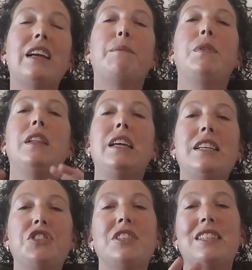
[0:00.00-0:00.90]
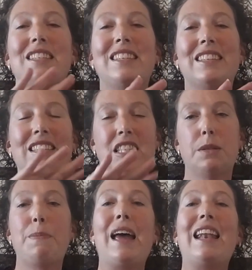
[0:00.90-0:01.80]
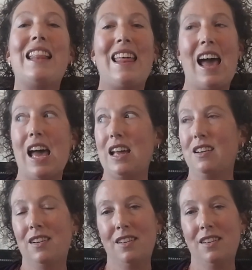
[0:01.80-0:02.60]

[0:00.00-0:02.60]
please just suspend that,